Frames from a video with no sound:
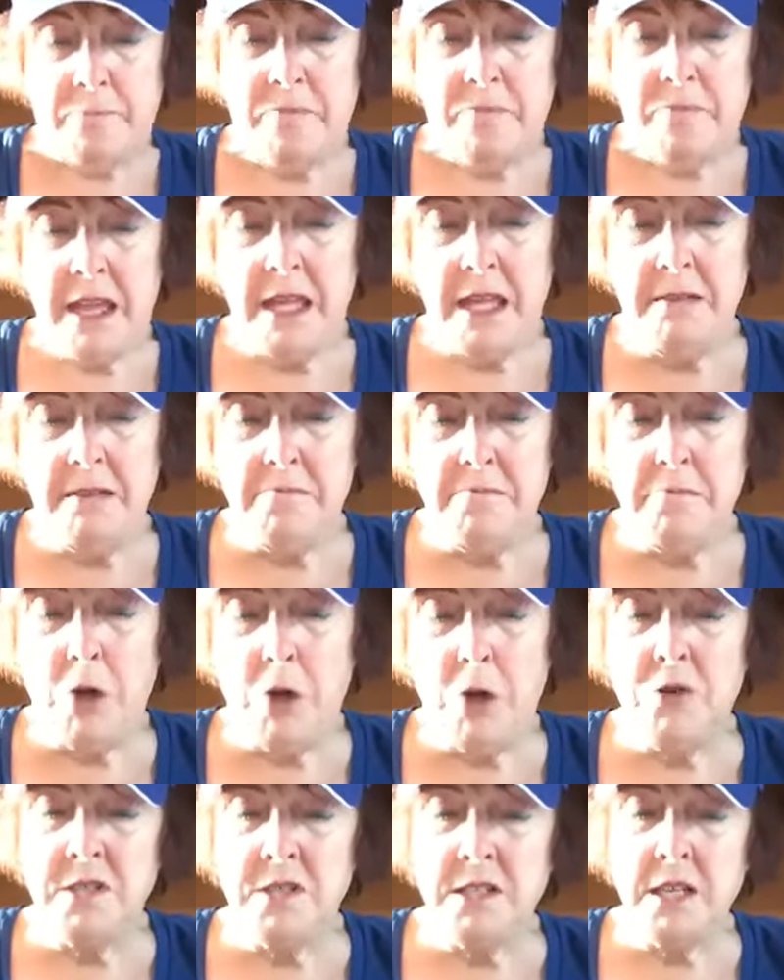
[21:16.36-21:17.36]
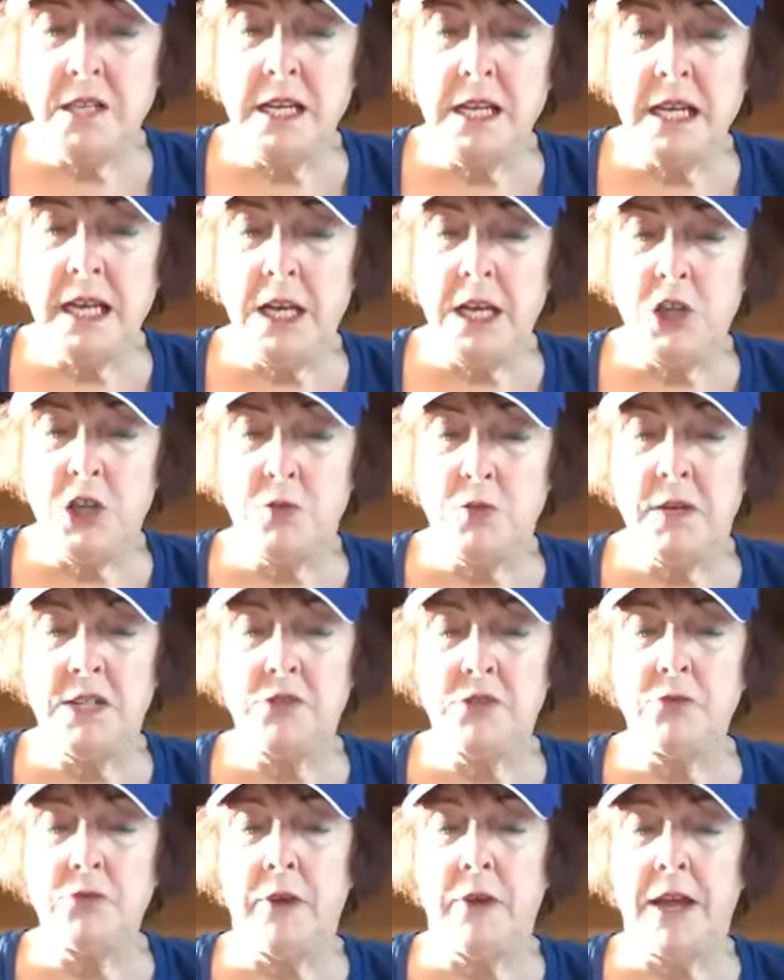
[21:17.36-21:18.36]
In most of the countries
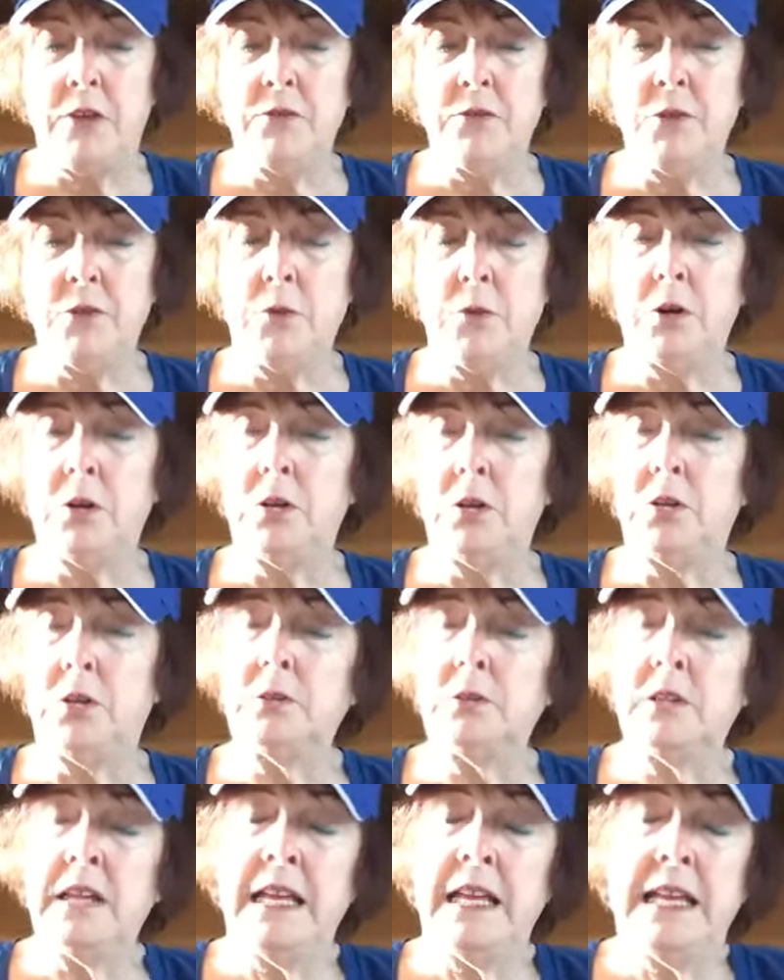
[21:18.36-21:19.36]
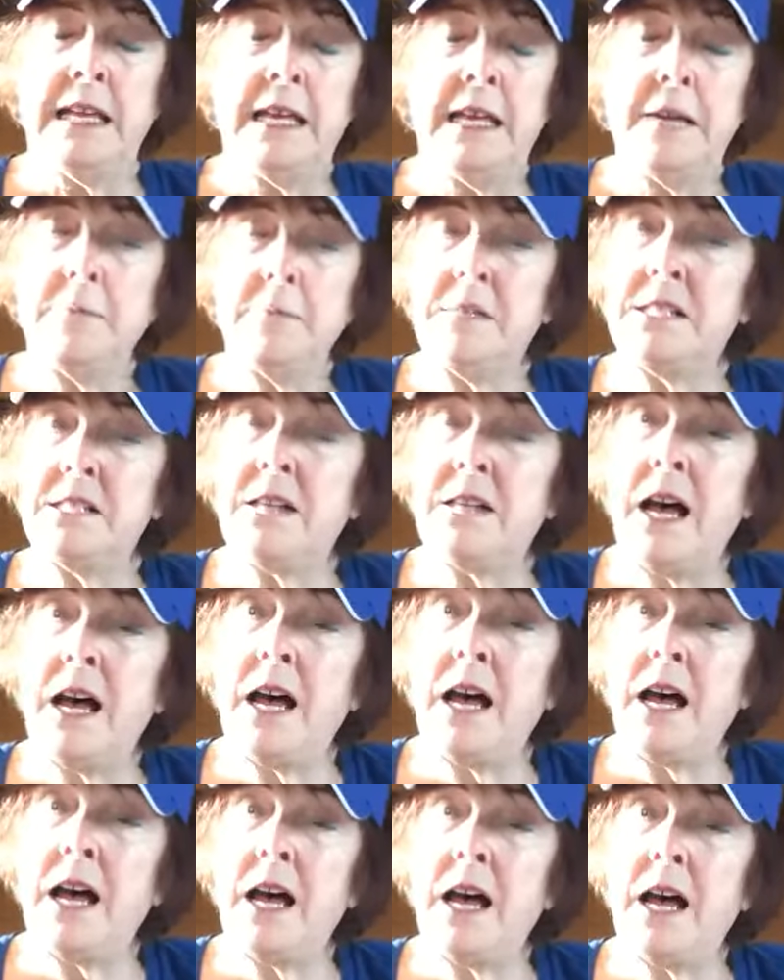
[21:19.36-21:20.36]
around the world, besides
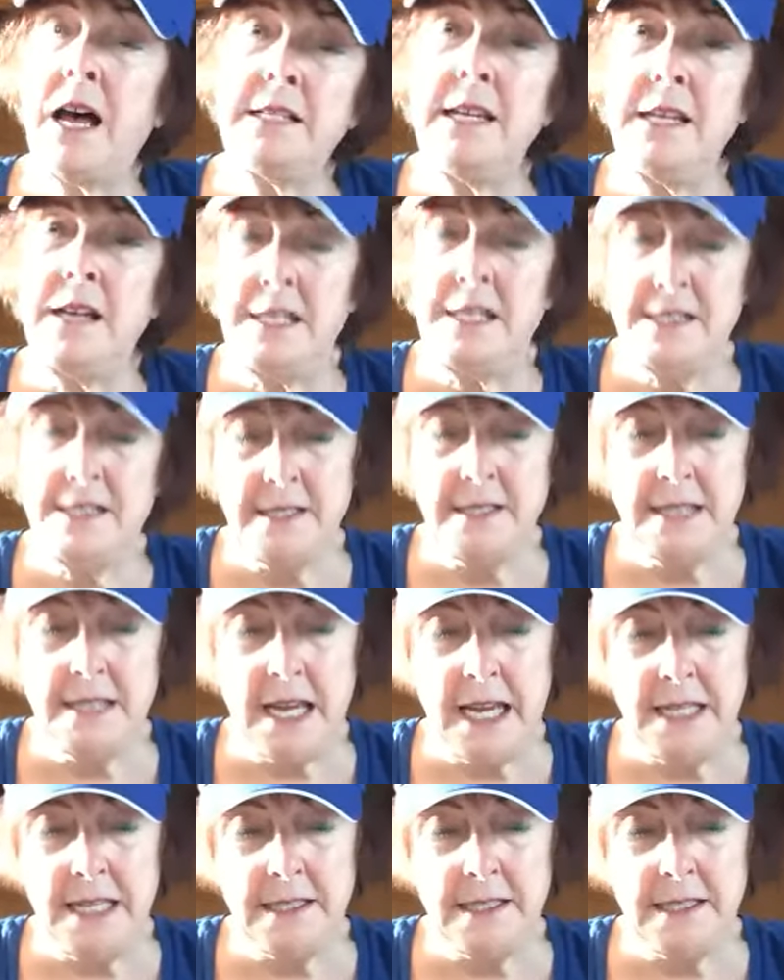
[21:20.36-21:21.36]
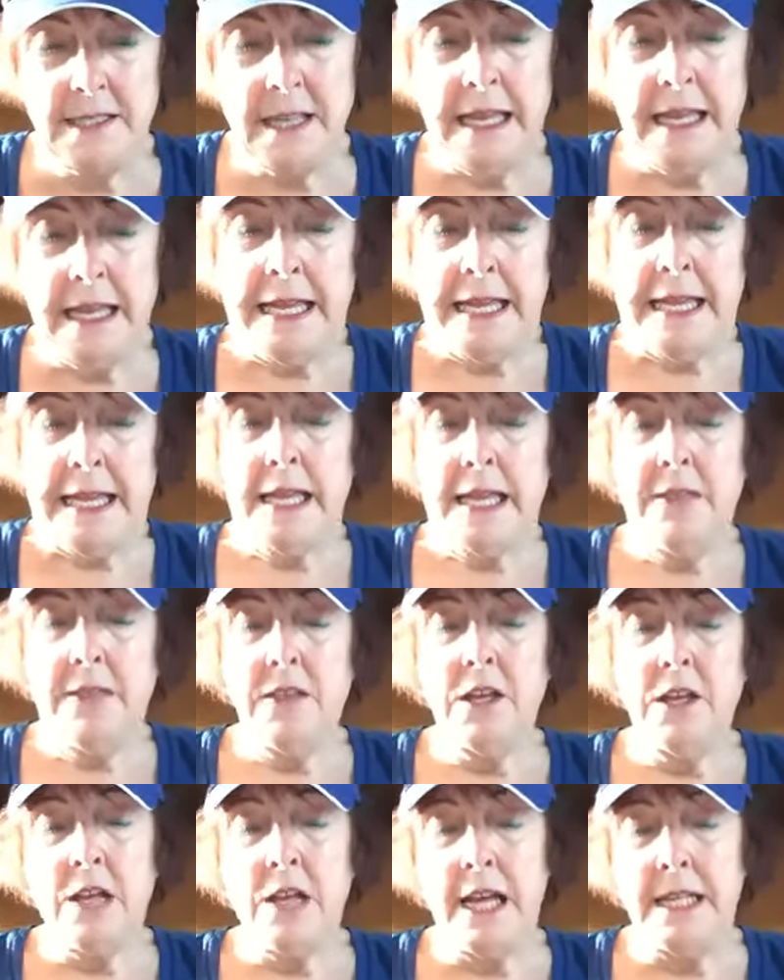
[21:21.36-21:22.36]
the United States,
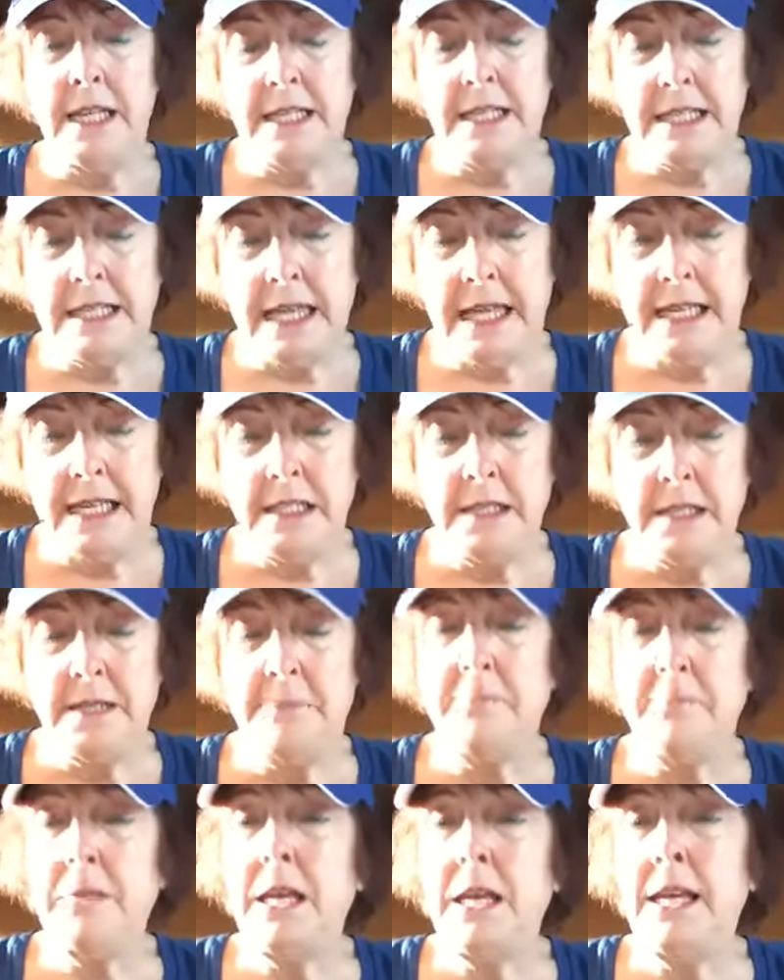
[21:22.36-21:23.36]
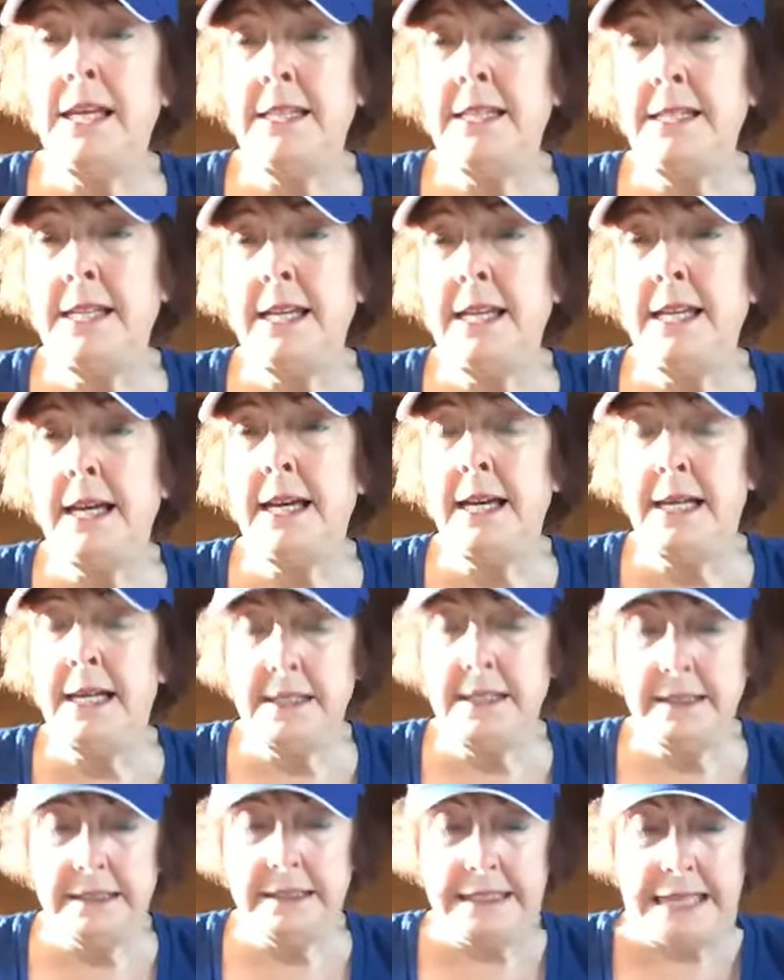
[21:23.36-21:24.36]
the United Kingdom, India,
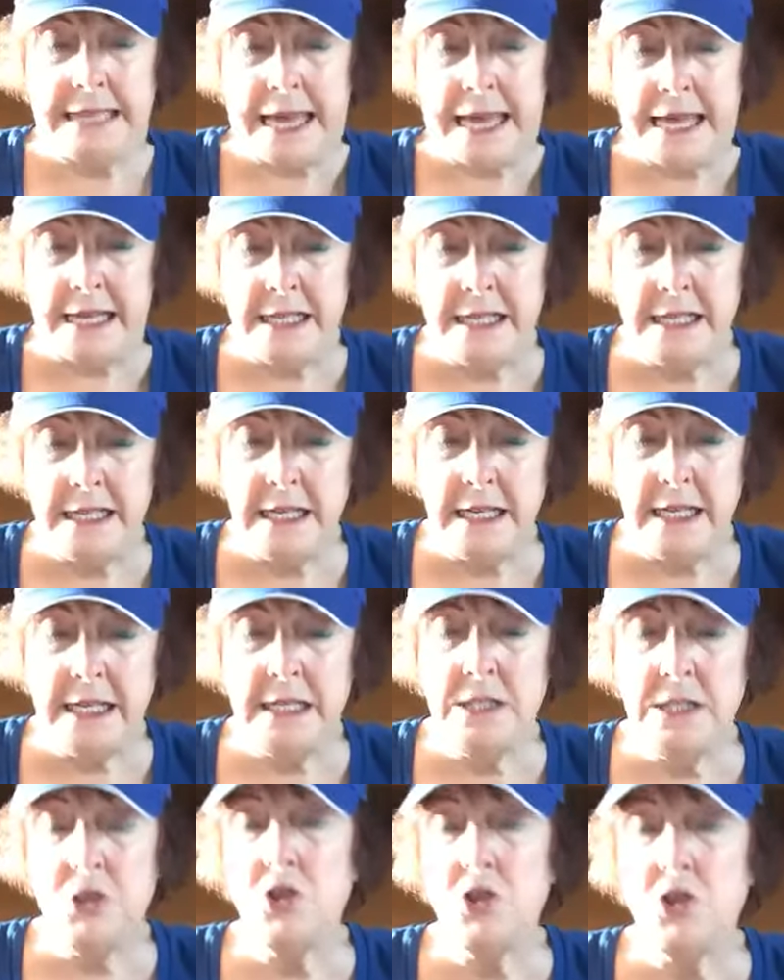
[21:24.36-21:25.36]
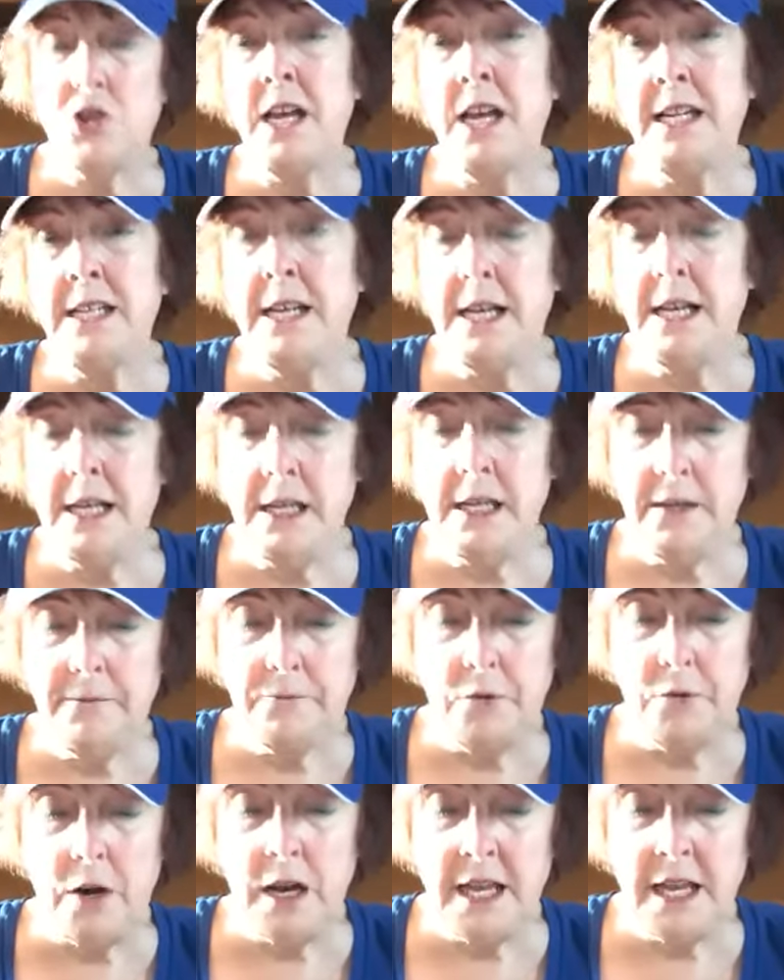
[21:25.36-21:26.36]
Canada, China,
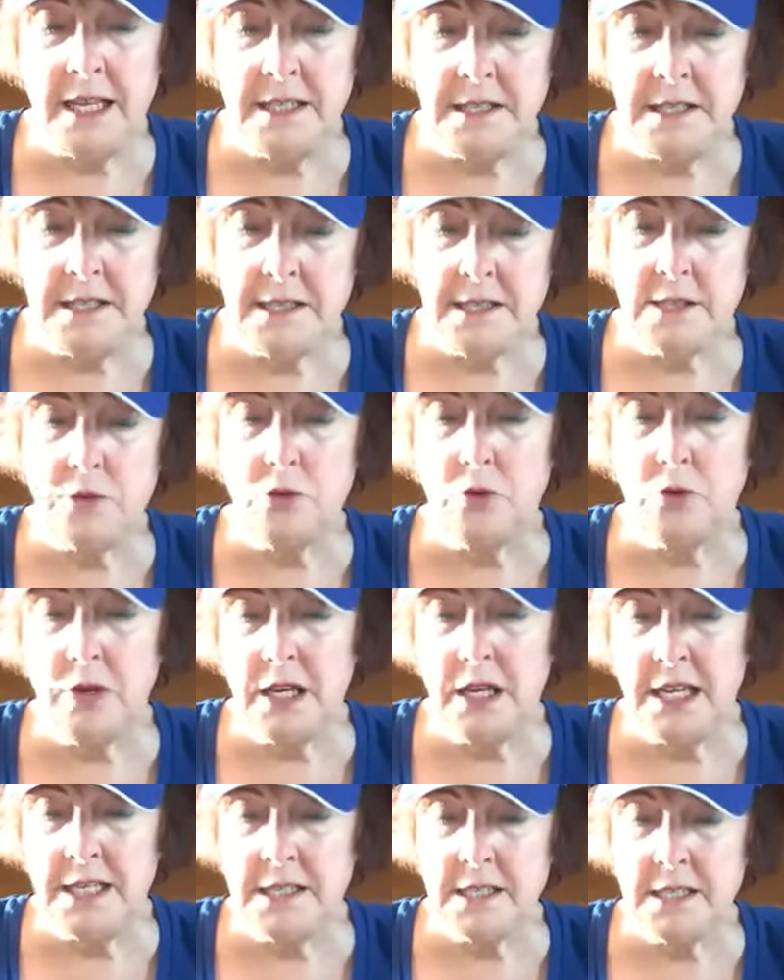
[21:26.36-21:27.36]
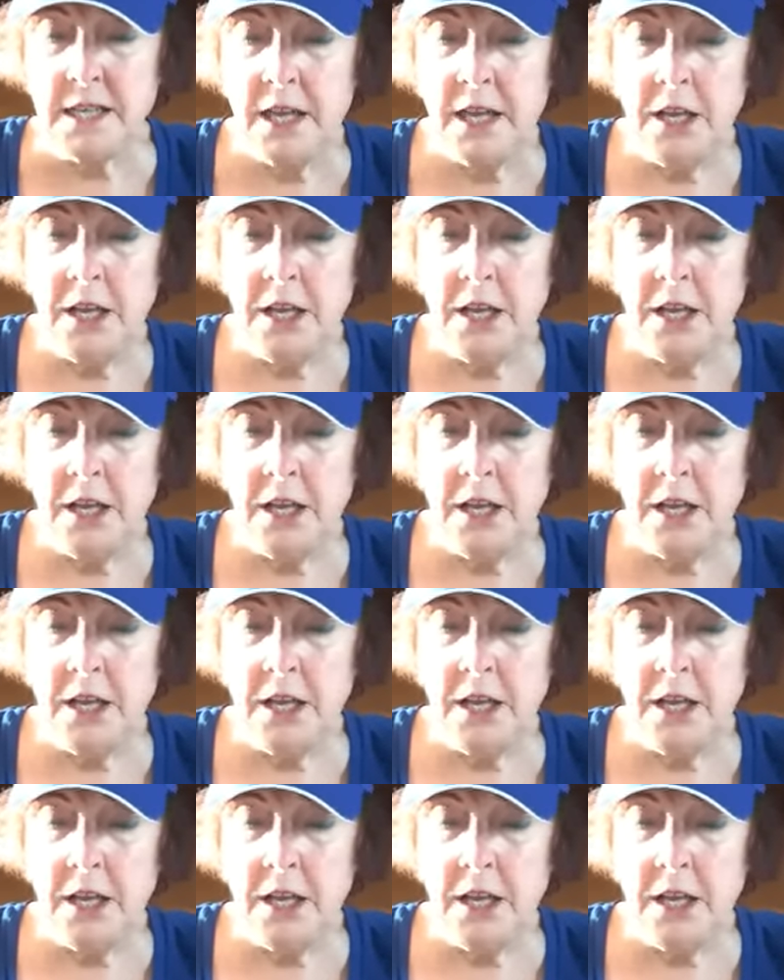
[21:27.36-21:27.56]
France, Greece,